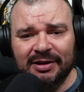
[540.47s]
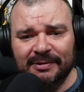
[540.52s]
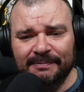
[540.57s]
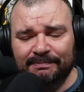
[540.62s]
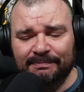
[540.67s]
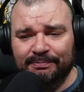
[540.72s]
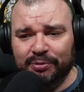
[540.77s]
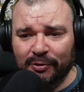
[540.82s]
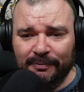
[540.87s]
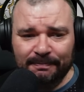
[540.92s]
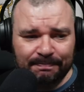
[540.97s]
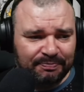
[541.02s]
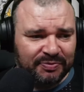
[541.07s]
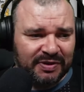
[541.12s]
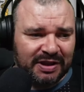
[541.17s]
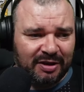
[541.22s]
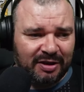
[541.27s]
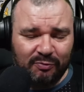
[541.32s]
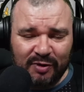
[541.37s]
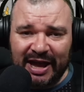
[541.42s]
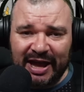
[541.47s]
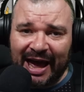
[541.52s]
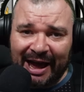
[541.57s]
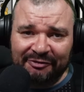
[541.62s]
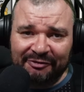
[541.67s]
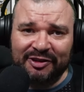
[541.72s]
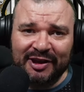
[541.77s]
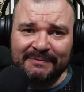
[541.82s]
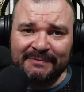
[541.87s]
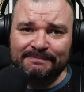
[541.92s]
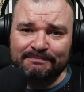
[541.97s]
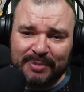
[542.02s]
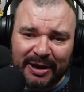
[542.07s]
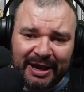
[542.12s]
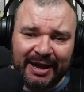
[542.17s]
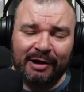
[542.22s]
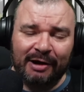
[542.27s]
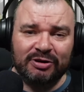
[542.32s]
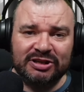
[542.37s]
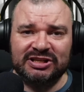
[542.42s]
But we have to
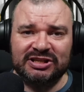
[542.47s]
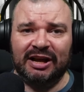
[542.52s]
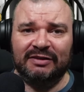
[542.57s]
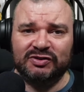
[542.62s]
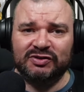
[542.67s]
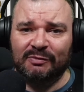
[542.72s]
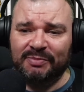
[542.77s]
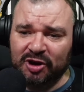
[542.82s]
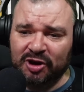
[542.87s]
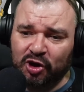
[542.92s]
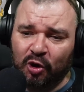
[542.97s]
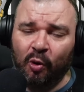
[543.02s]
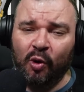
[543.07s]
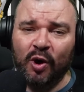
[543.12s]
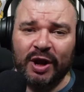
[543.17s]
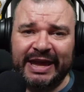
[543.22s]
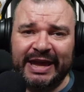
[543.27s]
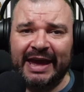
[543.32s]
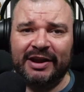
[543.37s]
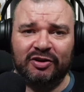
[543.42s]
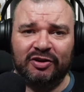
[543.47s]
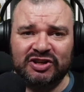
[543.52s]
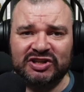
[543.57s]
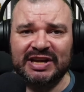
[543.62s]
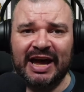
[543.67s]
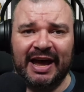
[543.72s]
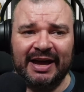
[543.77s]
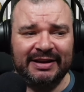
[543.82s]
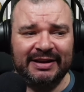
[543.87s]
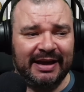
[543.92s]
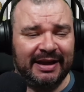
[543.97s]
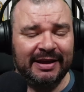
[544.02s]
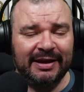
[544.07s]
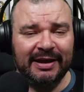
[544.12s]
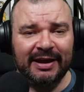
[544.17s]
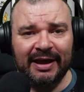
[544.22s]
pick ourselves up and go again on Saturday.